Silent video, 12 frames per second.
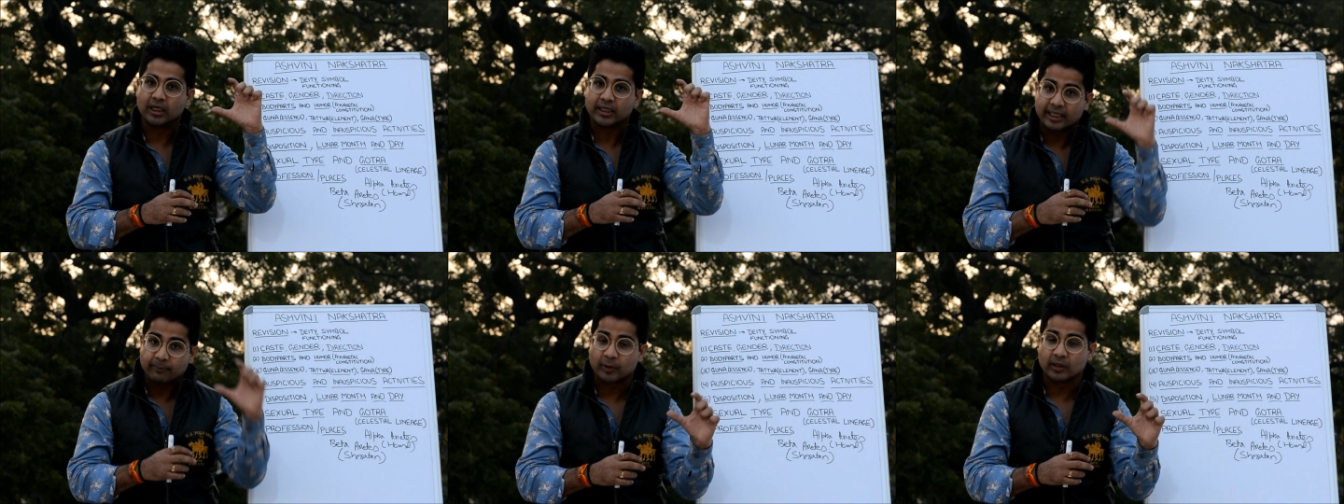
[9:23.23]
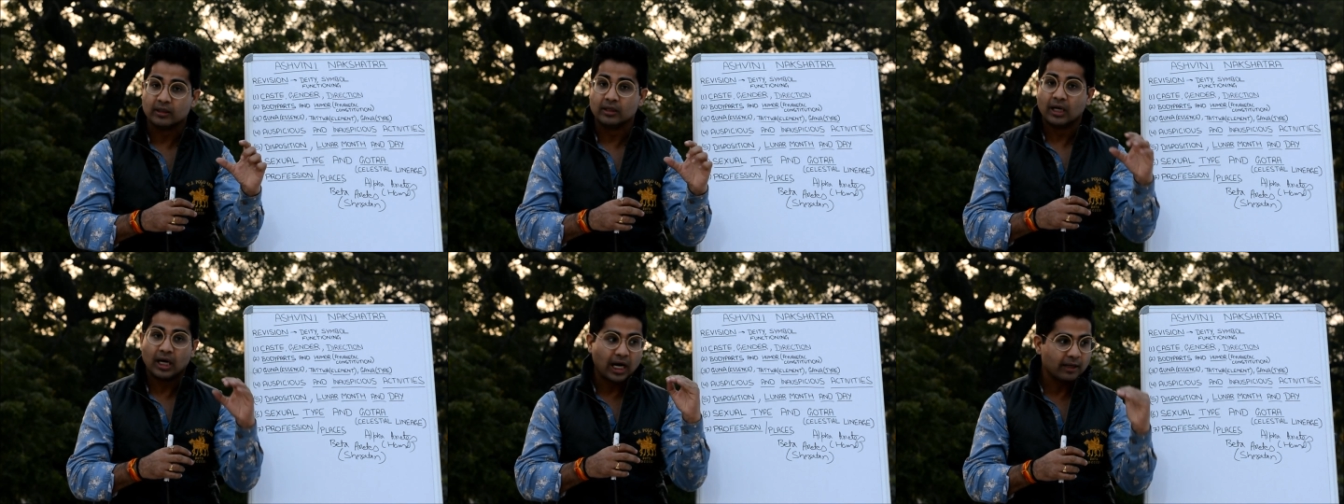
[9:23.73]
Dipper
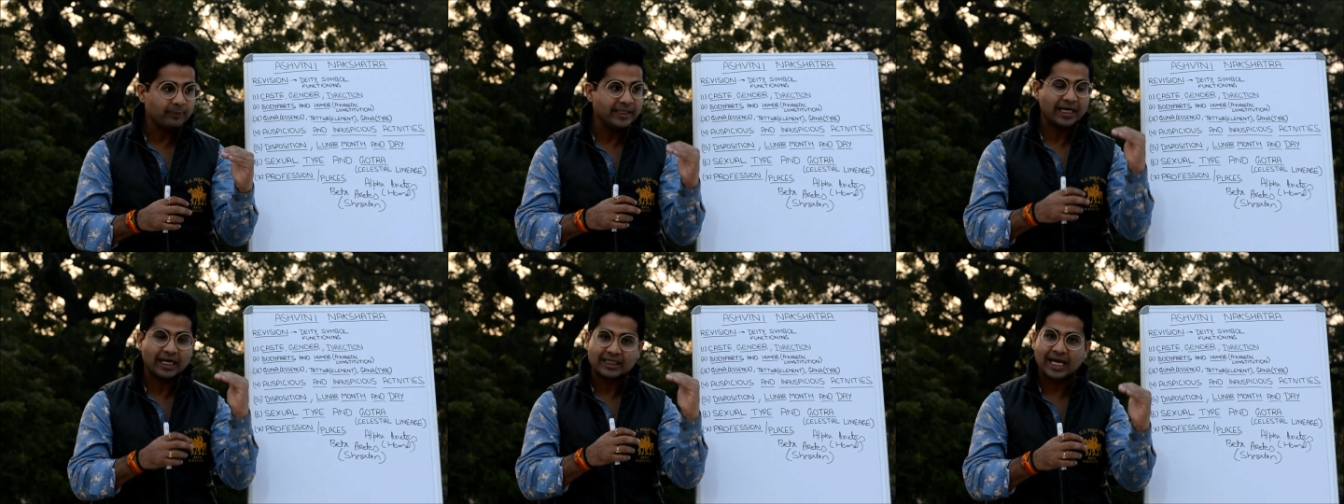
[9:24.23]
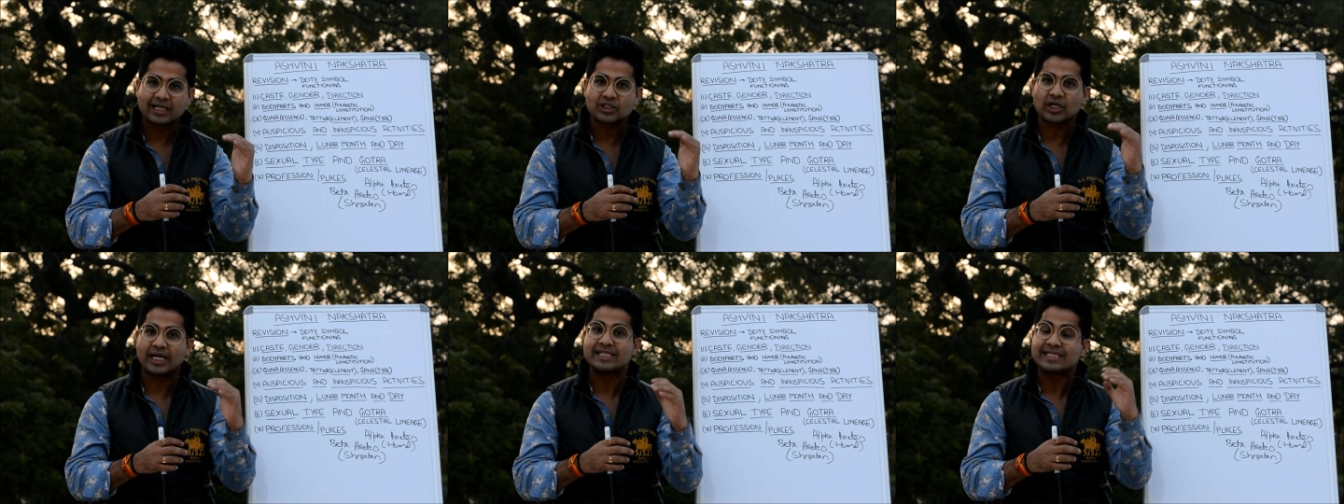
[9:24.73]
are being attached
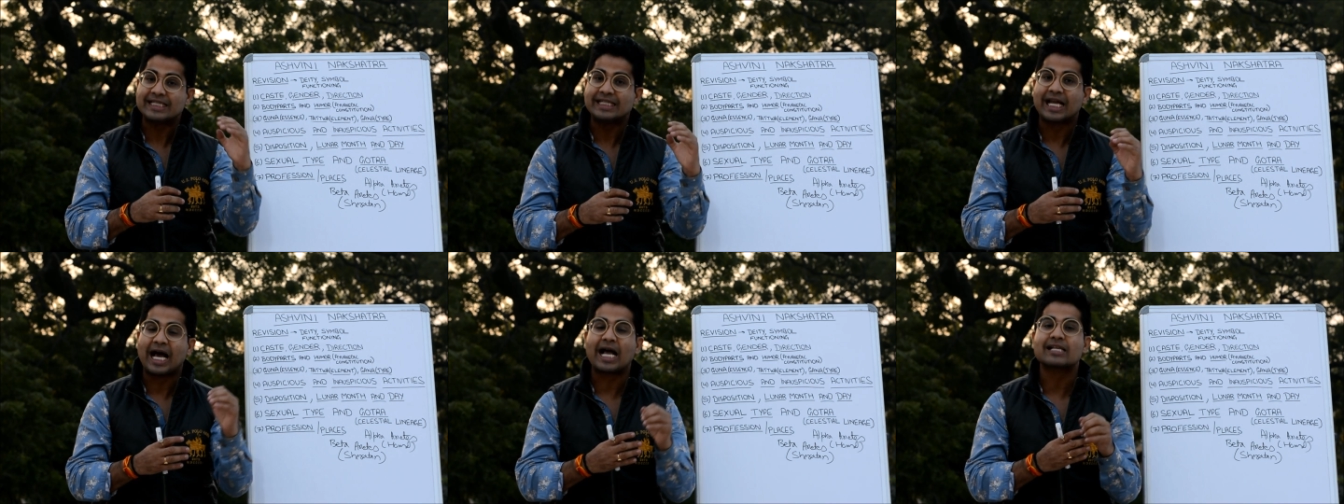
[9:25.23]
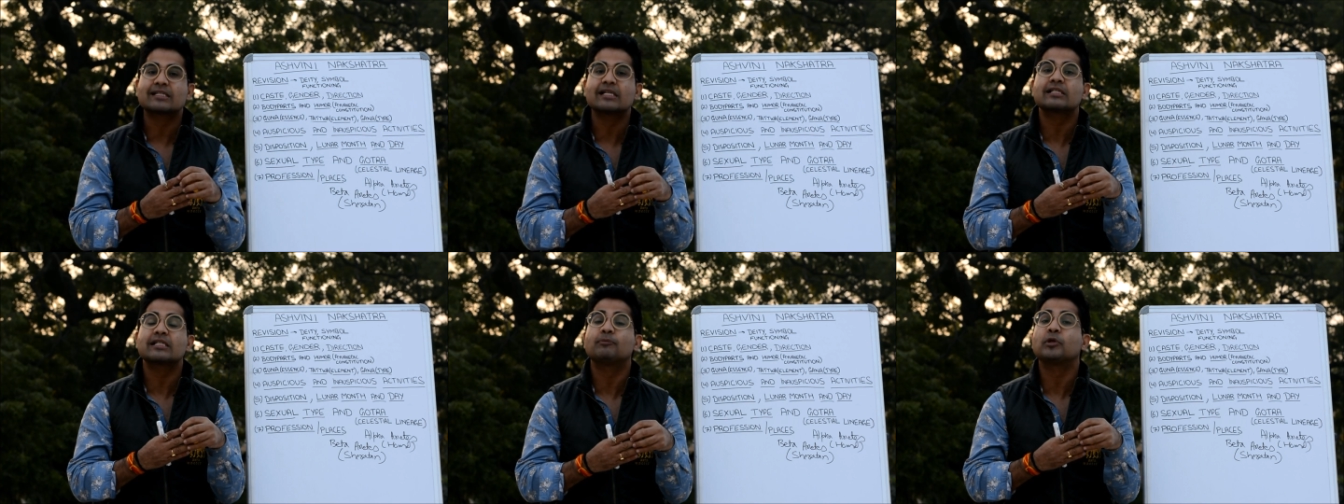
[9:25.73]
and seen as the
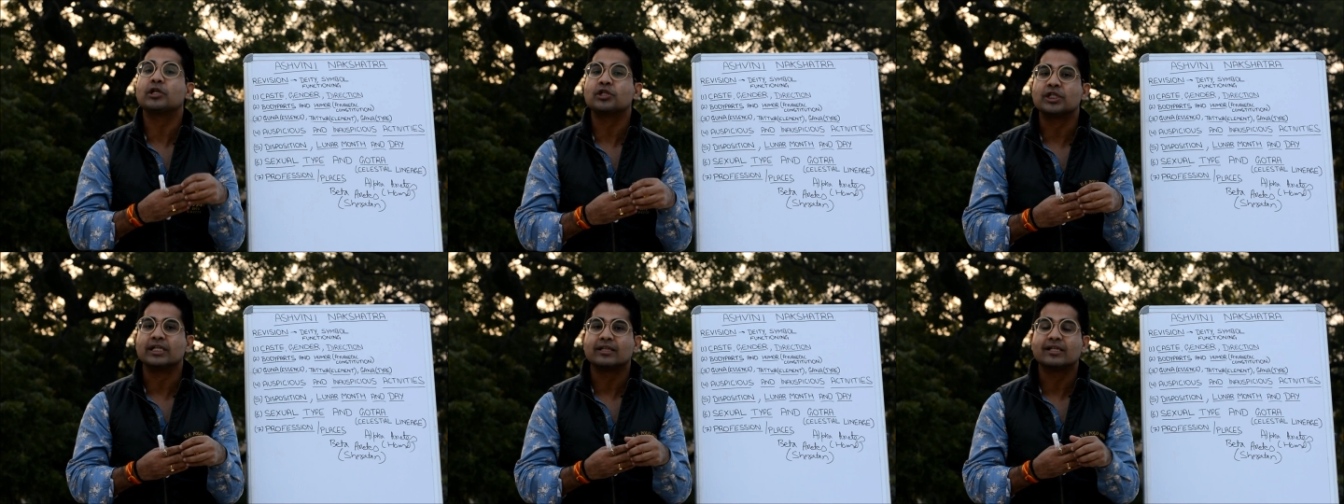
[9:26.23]
Saptarishi,